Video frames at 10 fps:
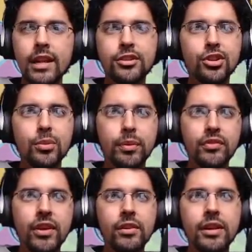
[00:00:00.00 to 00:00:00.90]
super
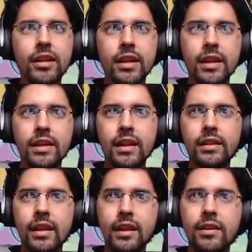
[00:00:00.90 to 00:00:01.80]
varied and not
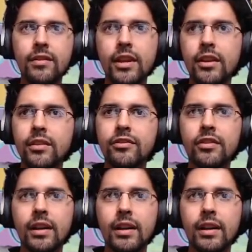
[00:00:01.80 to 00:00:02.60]
that innovative.